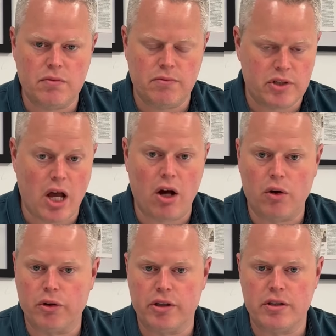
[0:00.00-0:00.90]

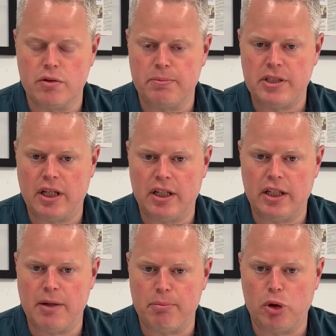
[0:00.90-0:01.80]
shareholders, or
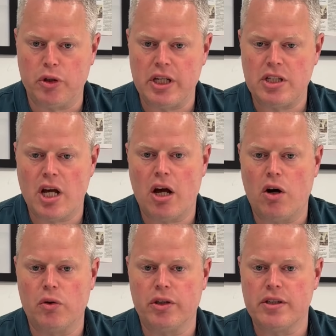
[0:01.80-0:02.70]
particularly employee
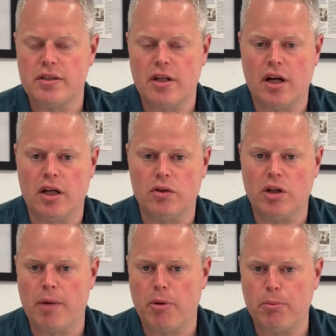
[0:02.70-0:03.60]
shareholders who
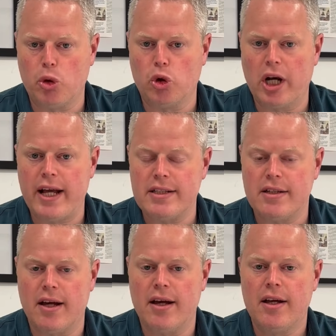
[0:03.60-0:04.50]
come on board
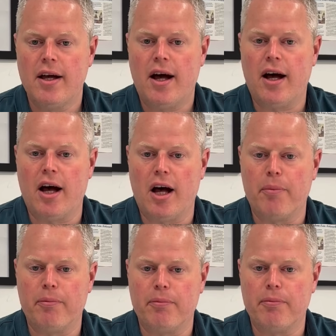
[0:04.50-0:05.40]
later.
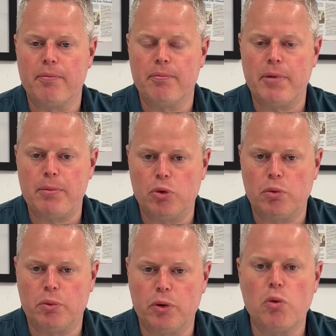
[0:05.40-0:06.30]

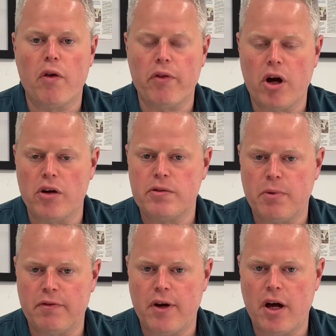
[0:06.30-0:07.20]
People will want those,
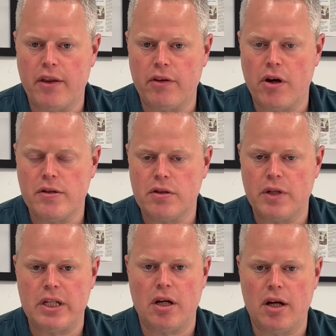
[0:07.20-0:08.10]
prefer that those are
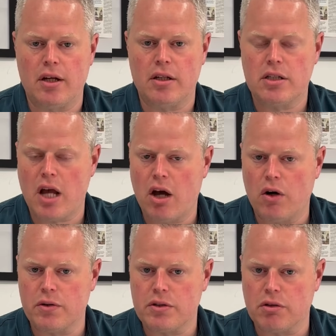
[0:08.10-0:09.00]
in a
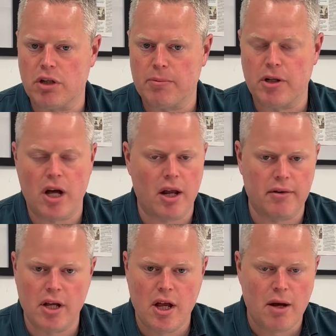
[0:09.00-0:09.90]
shareholders agreement,
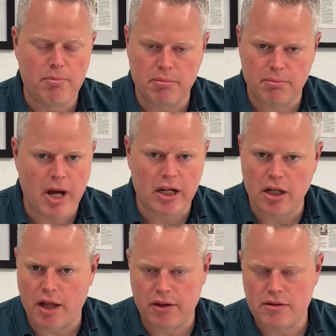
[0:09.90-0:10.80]
and many
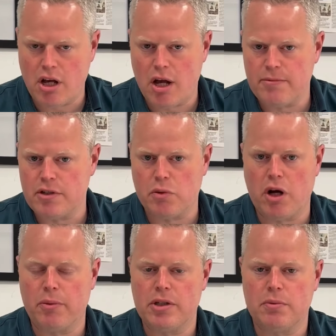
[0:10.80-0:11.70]
other terms as
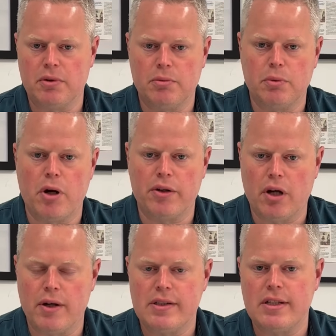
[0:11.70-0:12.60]
well, which we won't
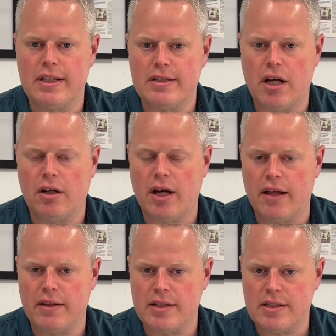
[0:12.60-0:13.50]
go into detail
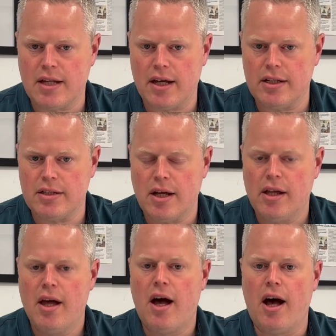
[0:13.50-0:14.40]
at this stage.
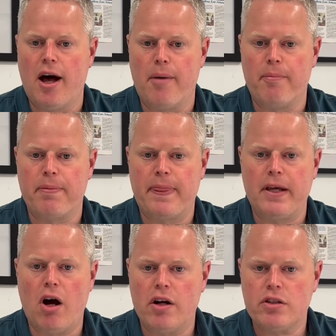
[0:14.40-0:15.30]
The
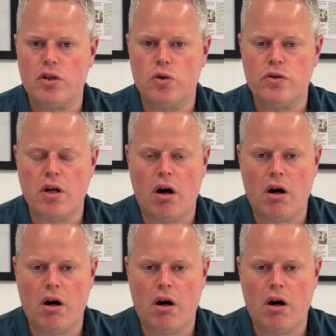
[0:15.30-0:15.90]
articles